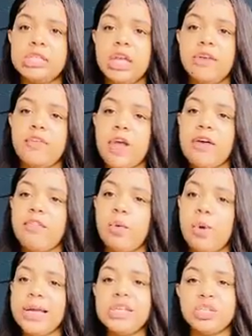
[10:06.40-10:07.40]
if you have a
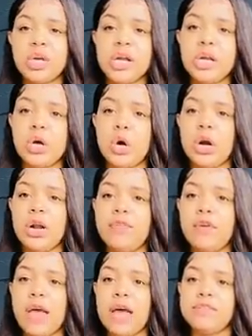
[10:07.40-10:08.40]
waist trainer or if
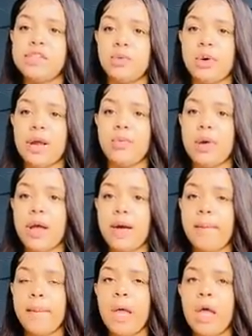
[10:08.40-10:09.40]
you have saran
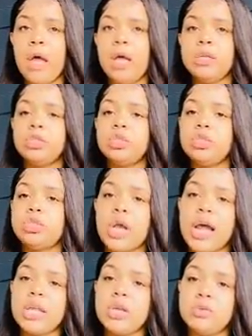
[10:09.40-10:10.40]
wrap,
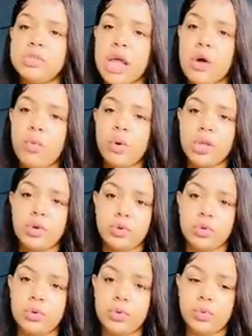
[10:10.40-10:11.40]
try to use that when you
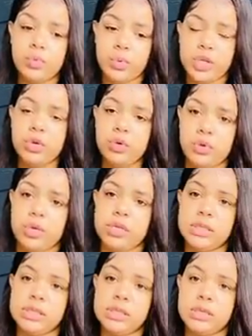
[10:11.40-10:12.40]
do
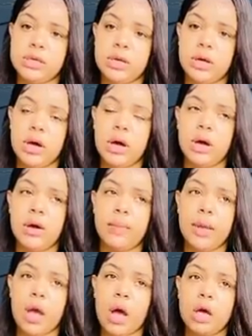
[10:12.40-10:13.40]
this.
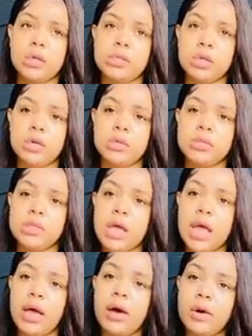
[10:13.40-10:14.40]
It also
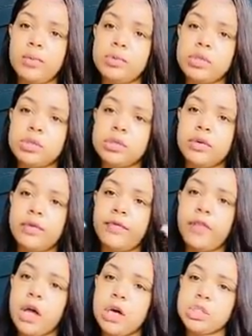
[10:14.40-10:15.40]
helps
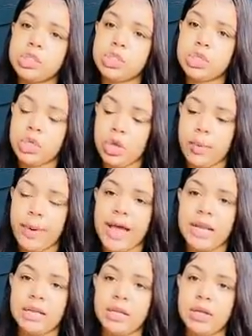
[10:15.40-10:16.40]
flux your
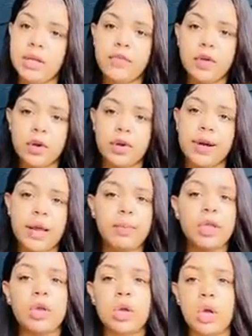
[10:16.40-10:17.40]
body. If you don't know what that
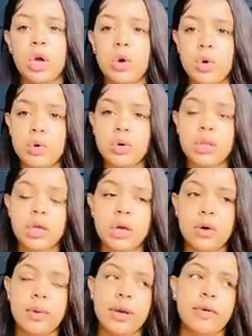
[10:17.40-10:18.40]
means, you can go Google it
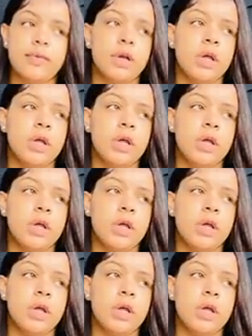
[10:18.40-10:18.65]
or whatever.